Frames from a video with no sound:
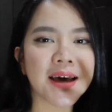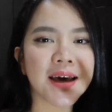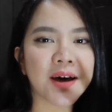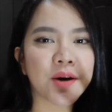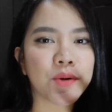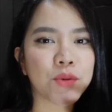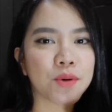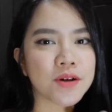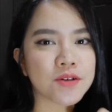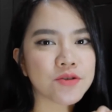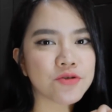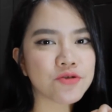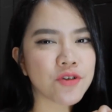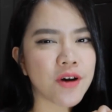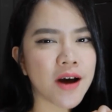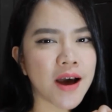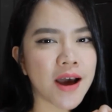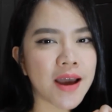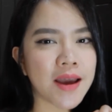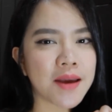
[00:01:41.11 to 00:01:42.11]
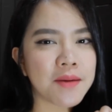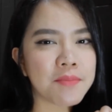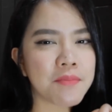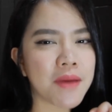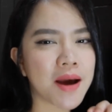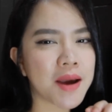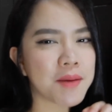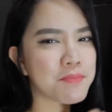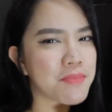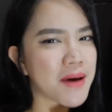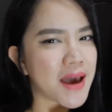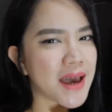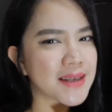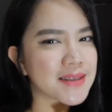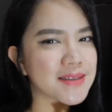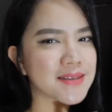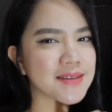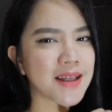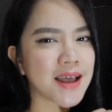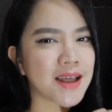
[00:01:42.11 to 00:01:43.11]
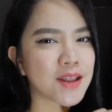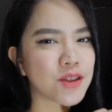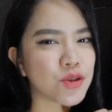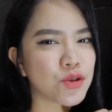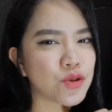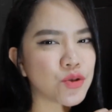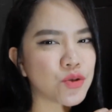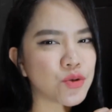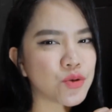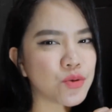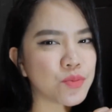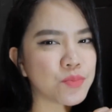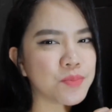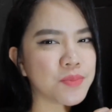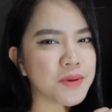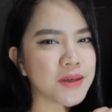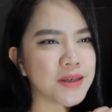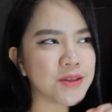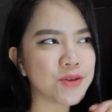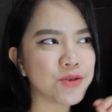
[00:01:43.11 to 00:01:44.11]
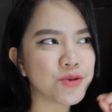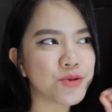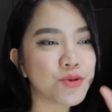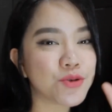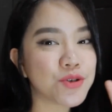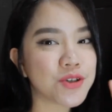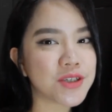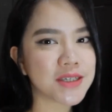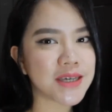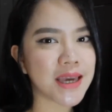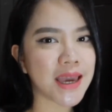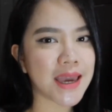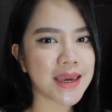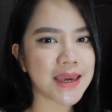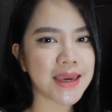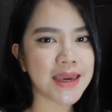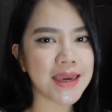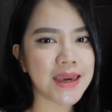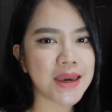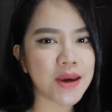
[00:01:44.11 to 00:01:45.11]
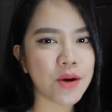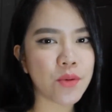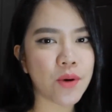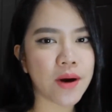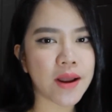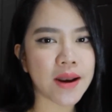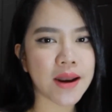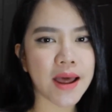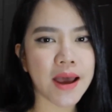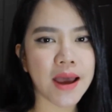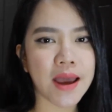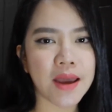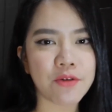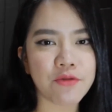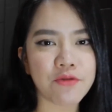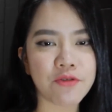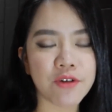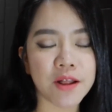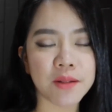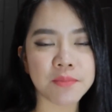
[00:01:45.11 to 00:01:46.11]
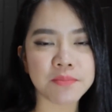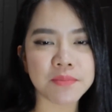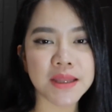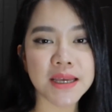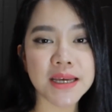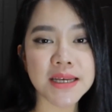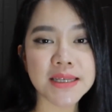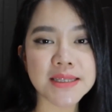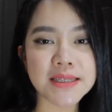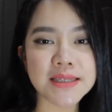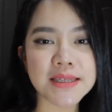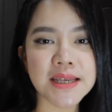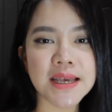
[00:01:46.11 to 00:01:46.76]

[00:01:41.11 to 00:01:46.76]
I will try my best not to be too shaky when I film this.